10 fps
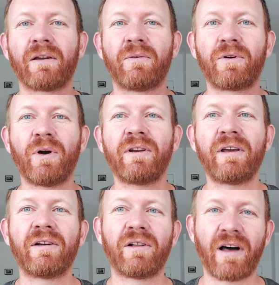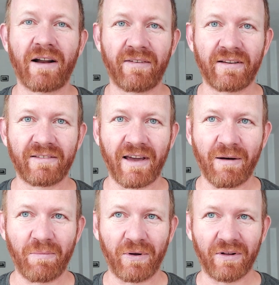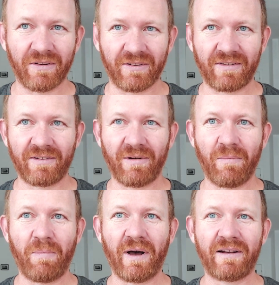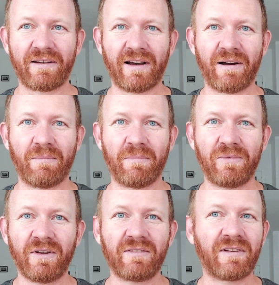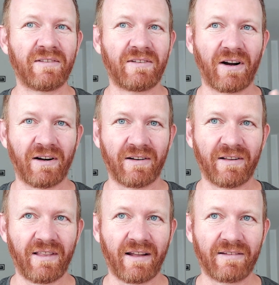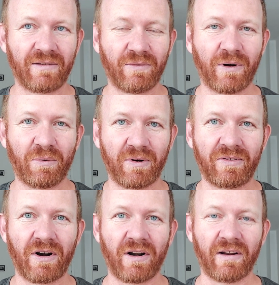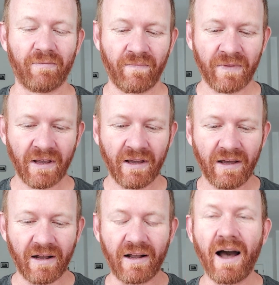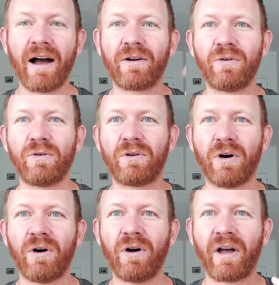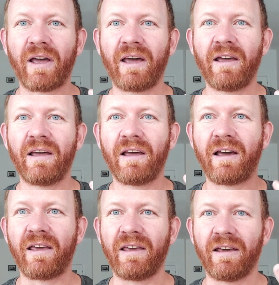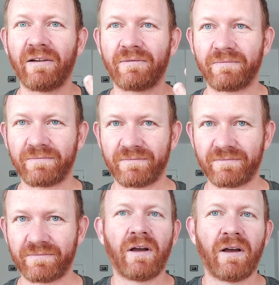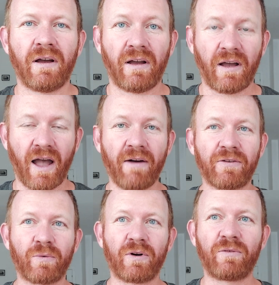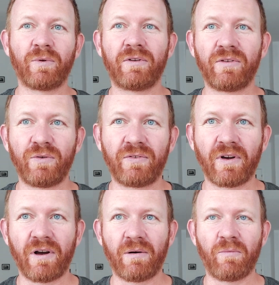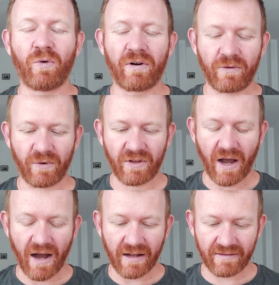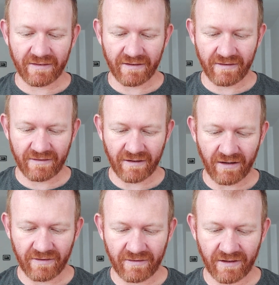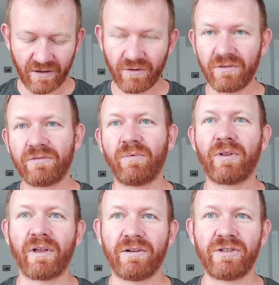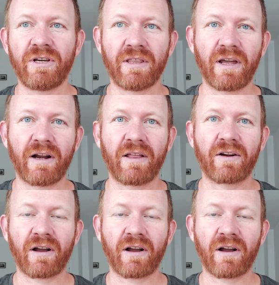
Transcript: We're going to hear a lot of examples, but just to start, that's where we're starting. Ga, gu, go, che, chi. Afterwards, we'll do some words with consonants also, with a G and then another